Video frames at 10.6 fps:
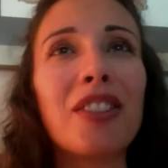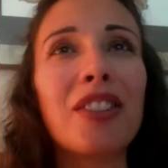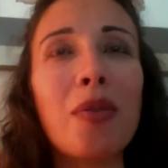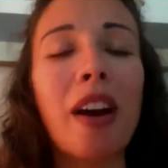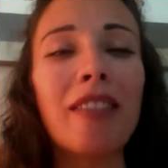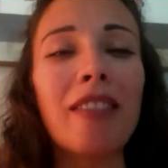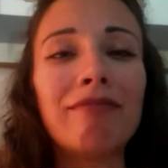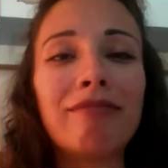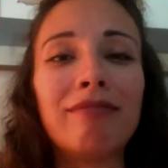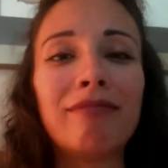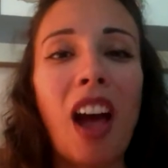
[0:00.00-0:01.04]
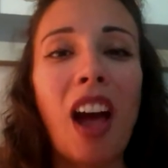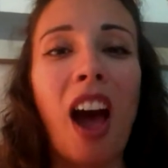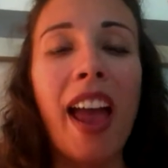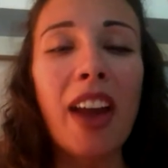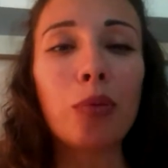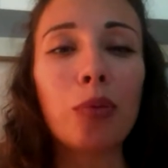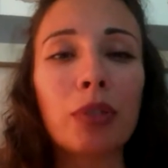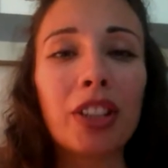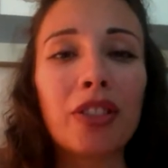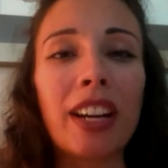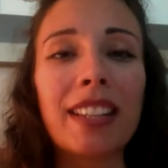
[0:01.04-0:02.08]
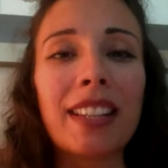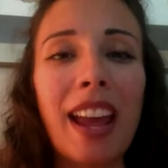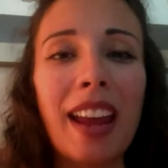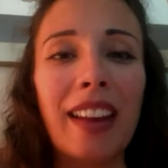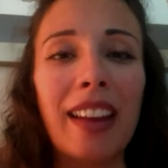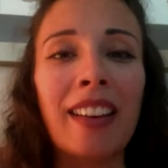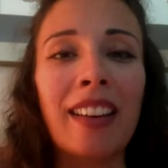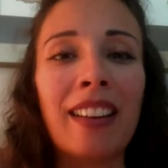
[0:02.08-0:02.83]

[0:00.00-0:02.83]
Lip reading: you know what? I had a really great day.